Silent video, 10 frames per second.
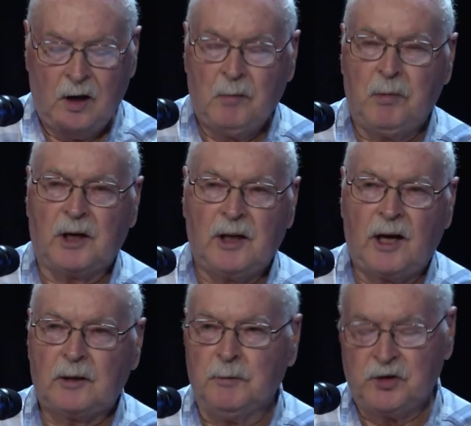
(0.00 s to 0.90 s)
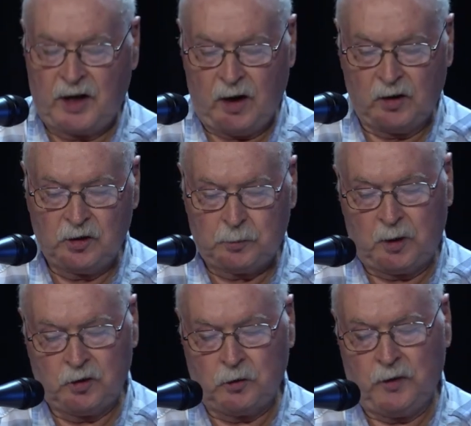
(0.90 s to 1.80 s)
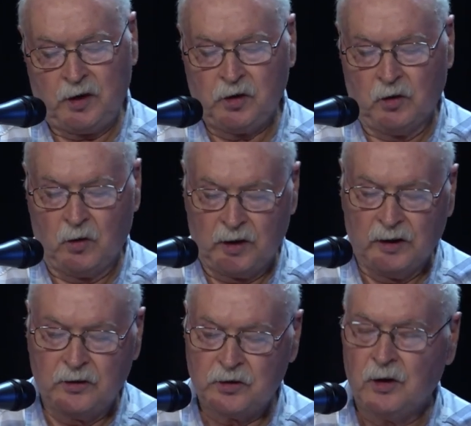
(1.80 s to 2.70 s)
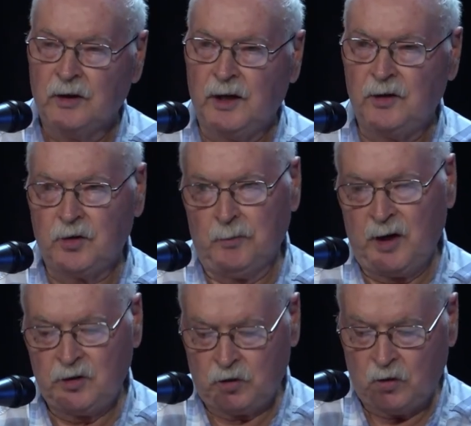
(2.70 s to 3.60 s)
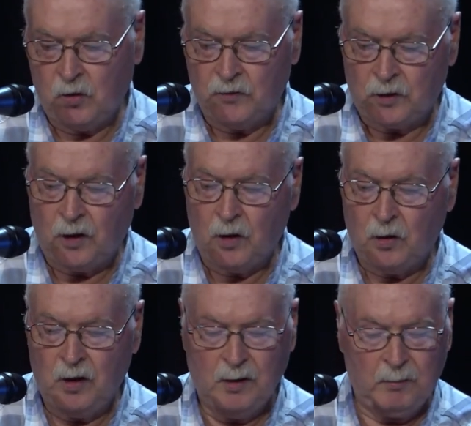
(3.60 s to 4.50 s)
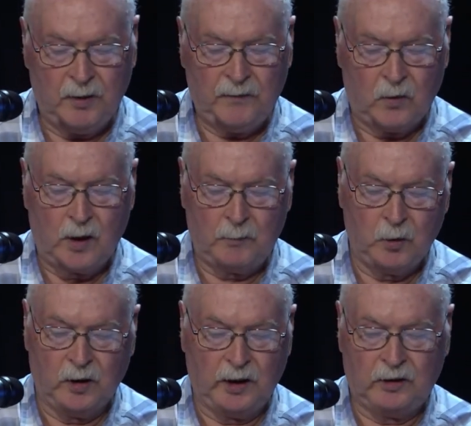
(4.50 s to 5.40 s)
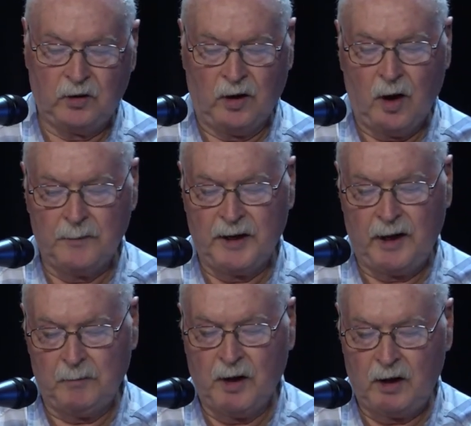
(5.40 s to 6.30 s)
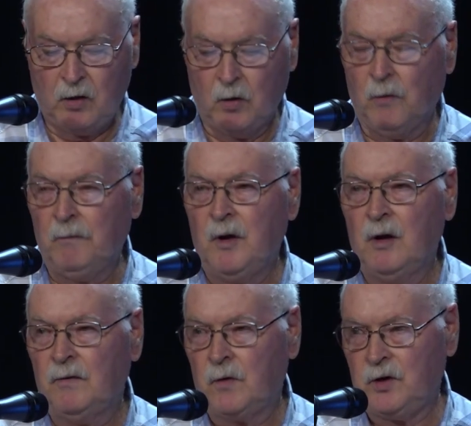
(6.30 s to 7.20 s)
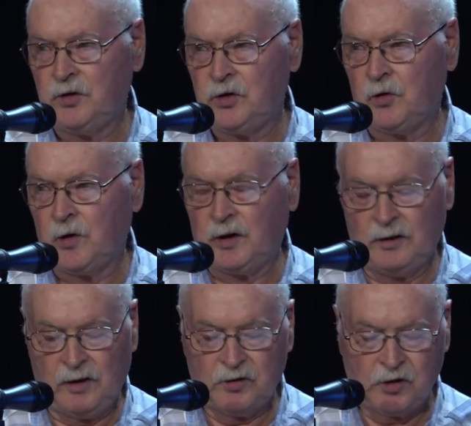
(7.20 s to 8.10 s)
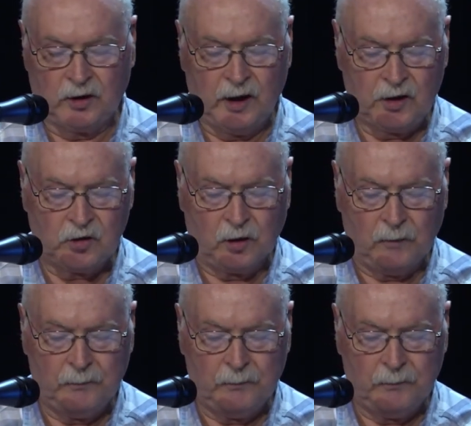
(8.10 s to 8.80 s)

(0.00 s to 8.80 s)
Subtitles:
but Clackamas County's preservation ordinance needs a major overhaul before I'm willing to nominate my home for historic designation.